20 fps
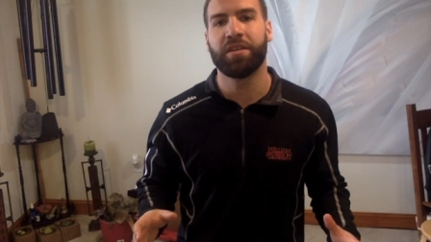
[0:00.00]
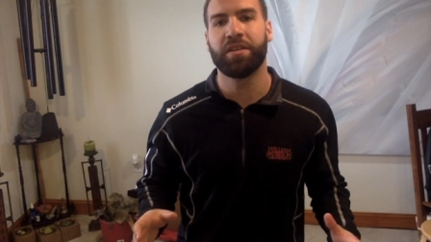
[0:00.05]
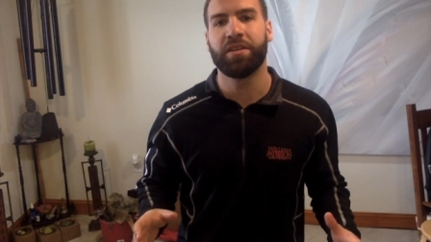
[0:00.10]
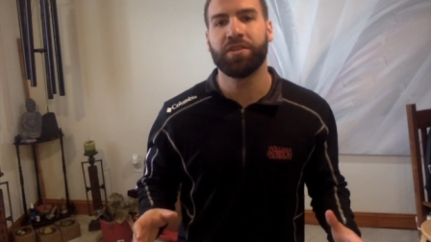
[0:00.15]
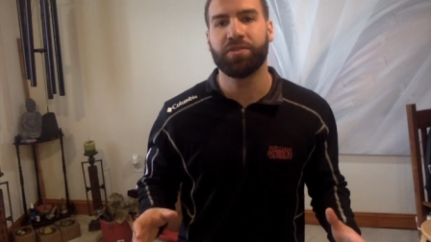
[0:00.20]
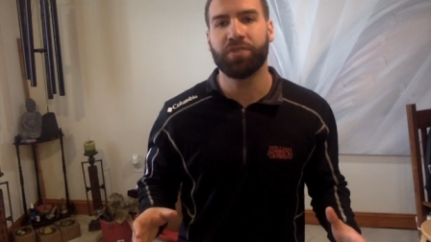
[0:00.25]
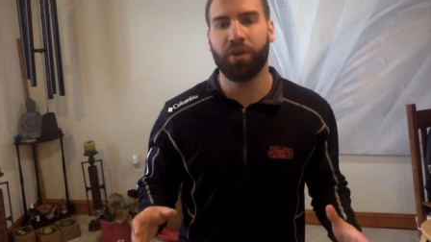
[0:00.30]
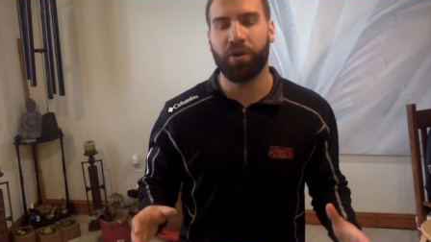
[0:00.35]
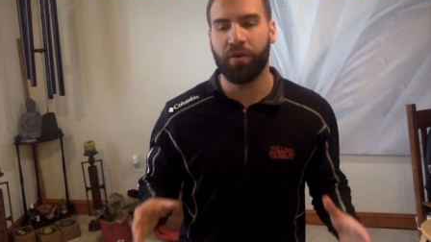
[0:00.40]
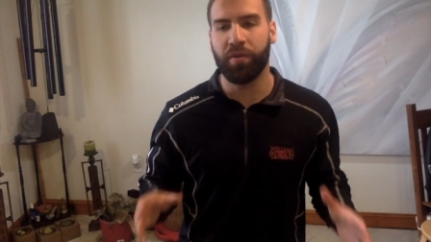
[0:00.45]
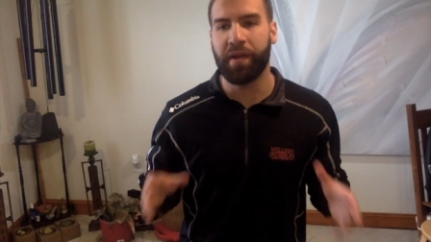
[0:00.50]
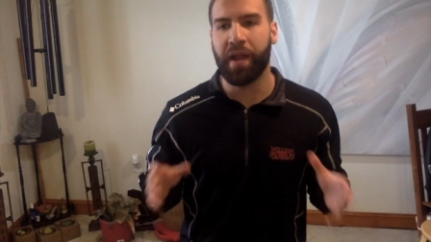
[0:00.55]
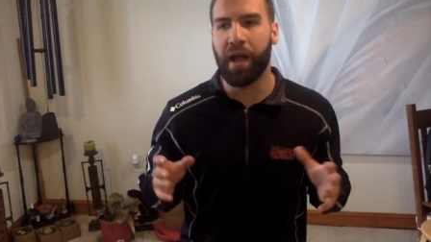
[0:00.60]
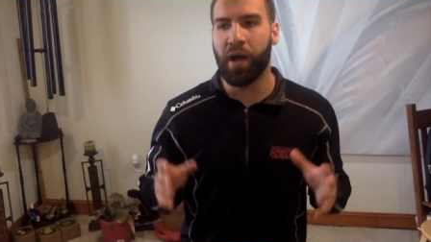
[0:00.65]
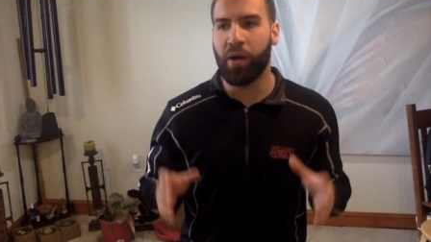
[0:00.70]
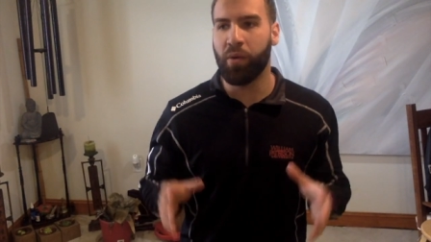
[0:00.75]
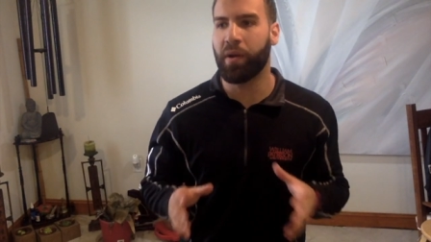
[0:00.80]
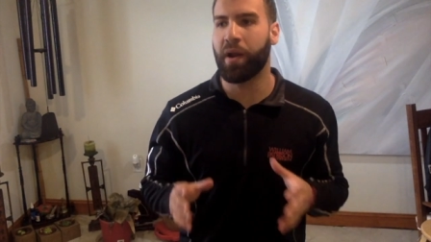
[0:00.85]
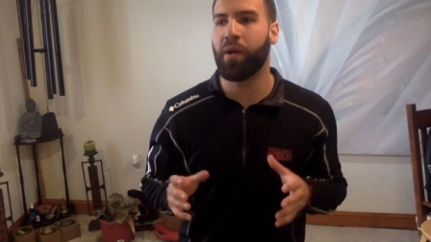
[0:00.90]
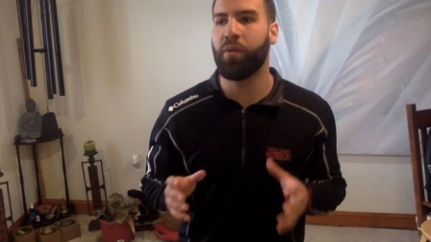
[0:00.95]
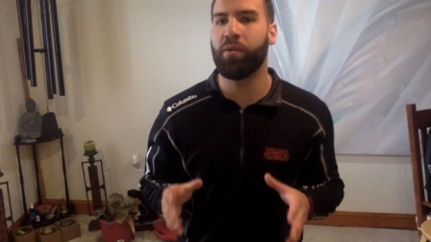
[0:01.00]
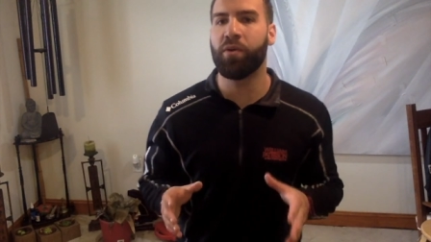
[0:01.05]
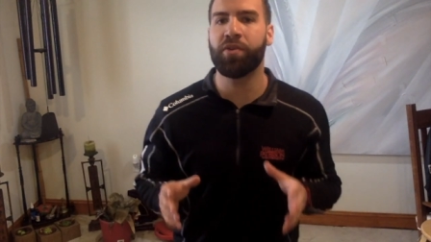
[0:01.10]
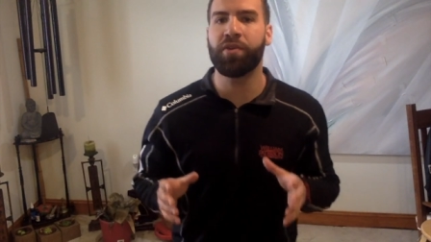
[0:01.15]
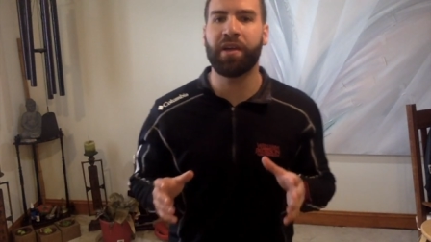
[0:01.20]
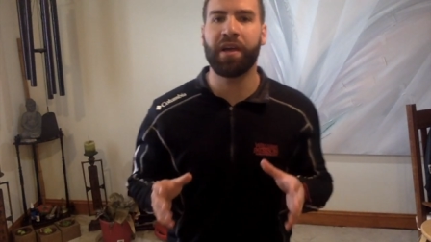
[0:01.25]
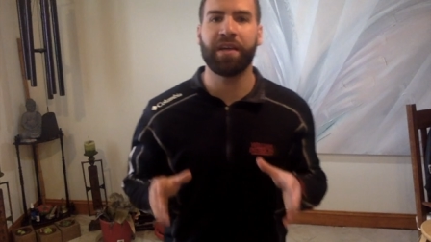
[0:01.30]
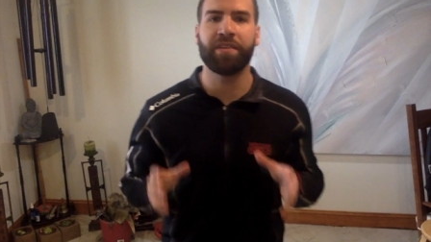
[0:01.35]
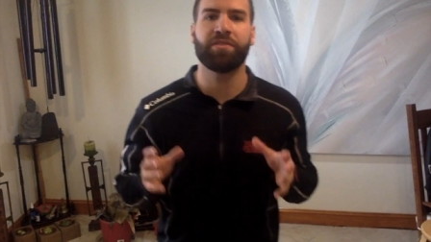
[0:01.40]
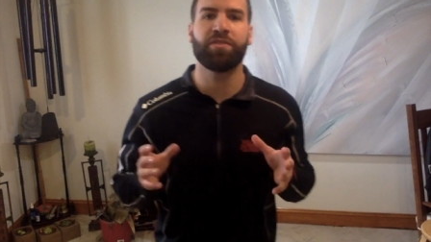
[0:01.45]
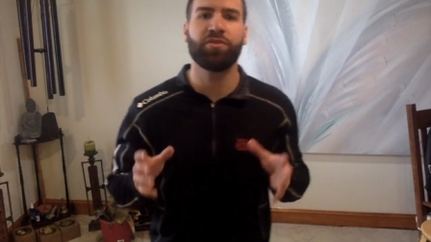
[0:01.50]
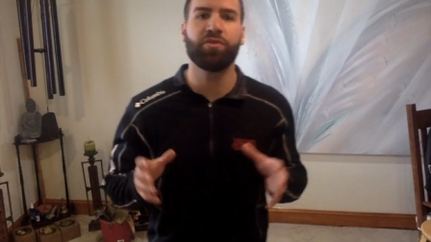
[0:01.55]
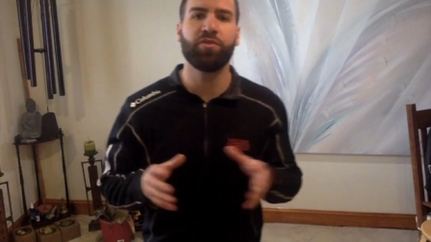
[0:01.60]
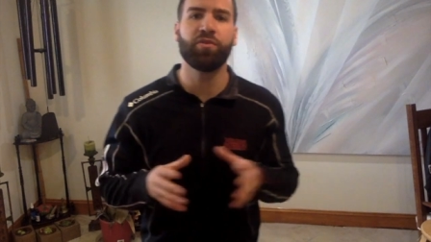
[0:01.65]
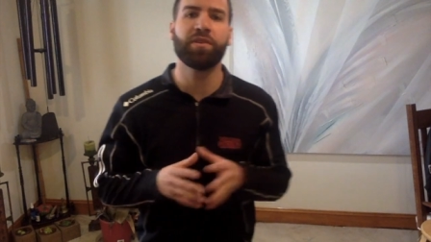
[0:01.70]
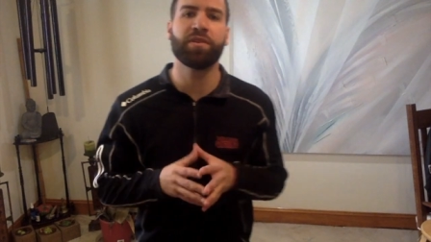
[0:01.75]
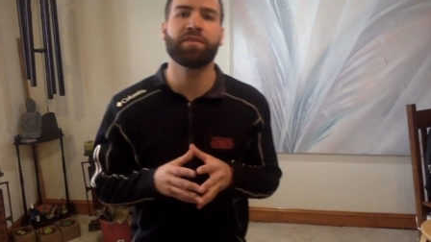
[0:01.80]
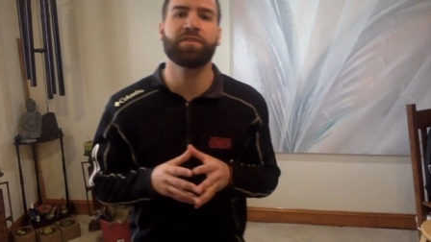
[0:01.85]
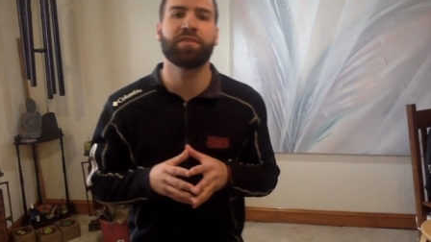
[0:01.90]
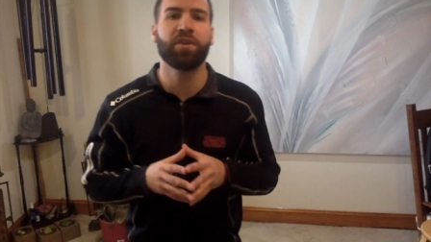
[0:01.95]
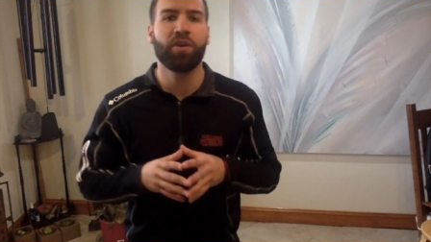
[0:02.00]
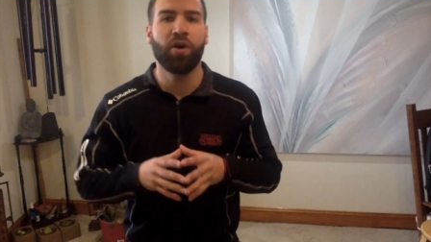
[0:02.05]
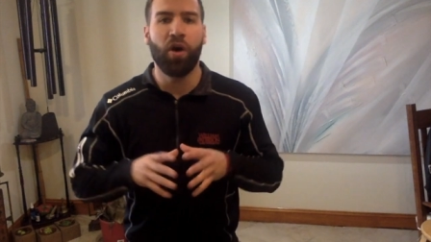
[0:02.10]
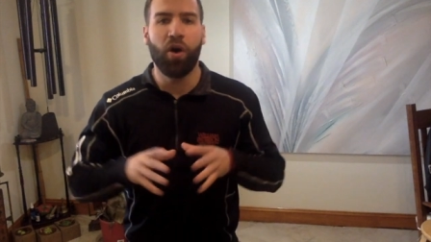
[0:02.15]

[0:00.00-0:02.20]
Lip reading: So now what I want you guys to do is,